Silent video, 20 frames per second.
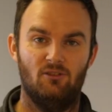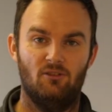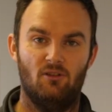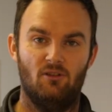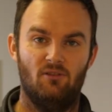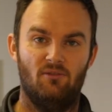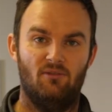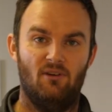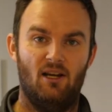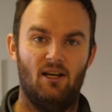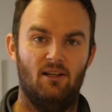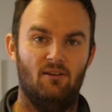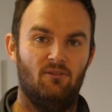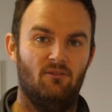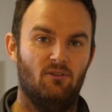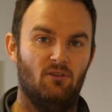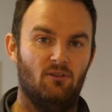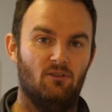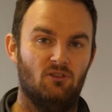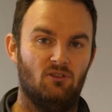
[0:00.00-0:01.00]
certified
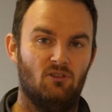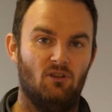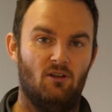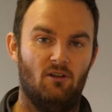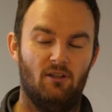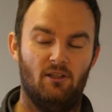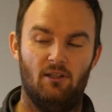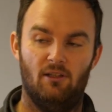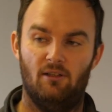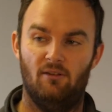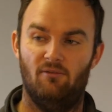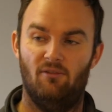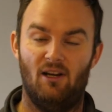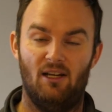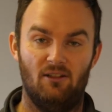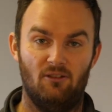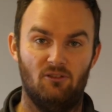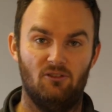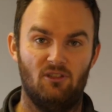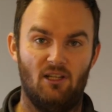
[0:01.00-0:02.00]
for installing
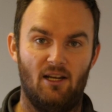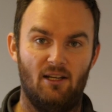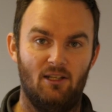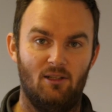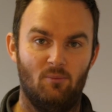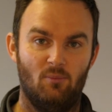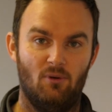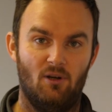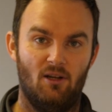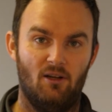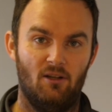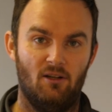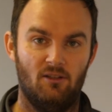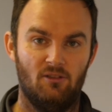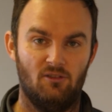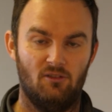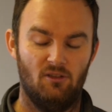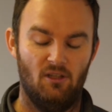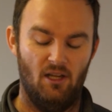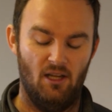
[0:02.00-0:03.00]
vinyl siding
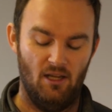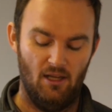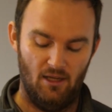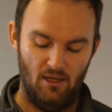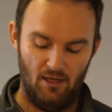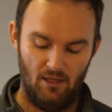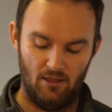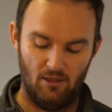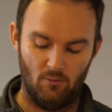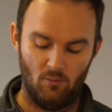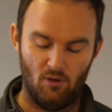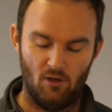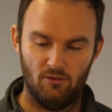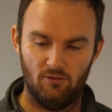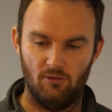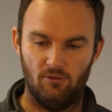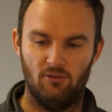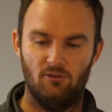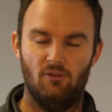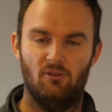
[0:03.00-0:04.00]
products. And then we're
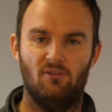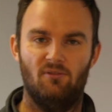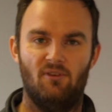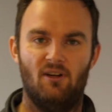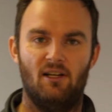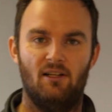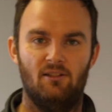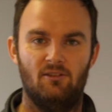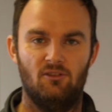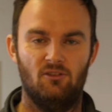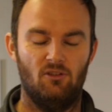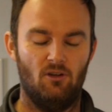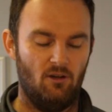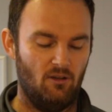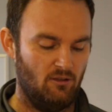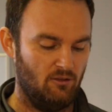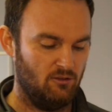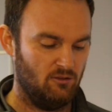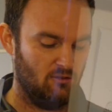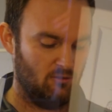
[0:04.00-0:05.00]
also certified
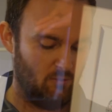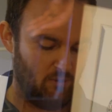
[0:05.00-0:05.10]
installers